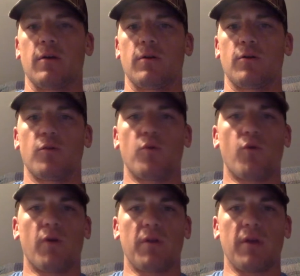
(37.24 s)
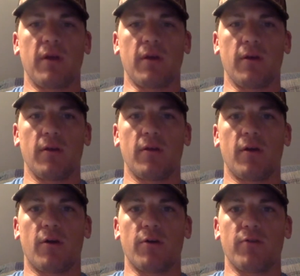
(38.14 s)
learn more on the
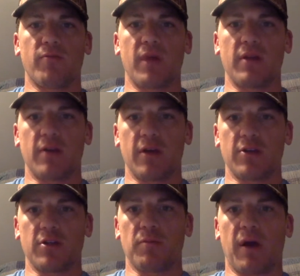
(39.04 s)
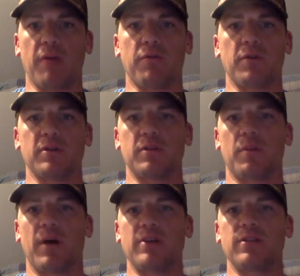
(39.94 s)
art of meditation, mindfulness, and
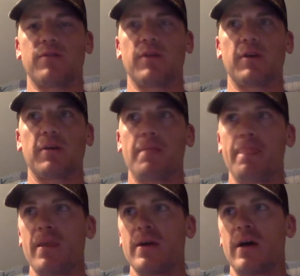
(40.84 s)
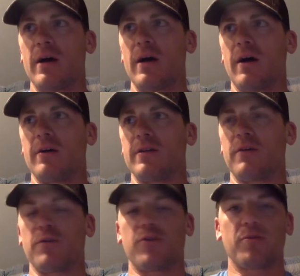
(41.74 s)
positive thinking.
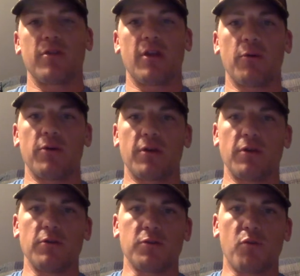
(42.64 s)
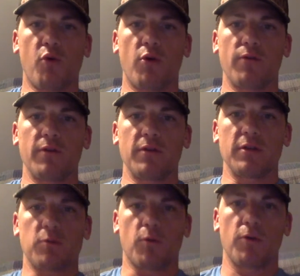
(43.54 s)
Definitely something that we can use more of in
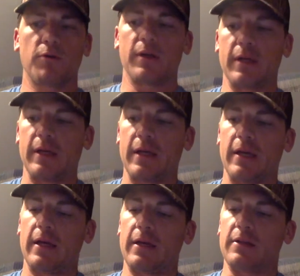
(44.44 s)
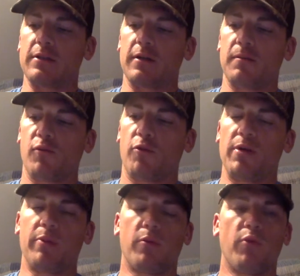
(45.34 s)
this world is more
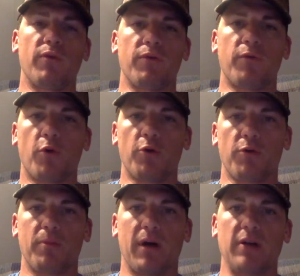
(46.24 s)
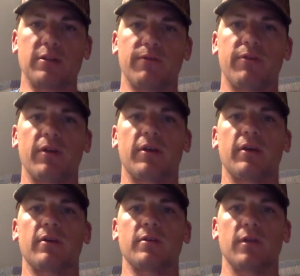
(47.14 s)
people moving forward with positive
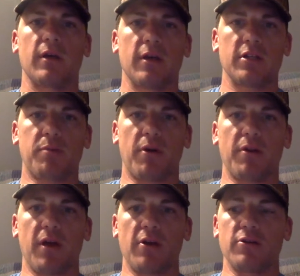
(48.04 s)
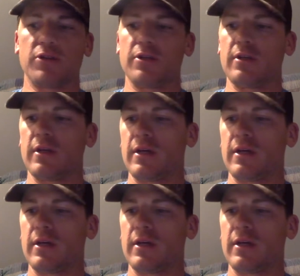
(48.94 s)
thinking, spreading the energy,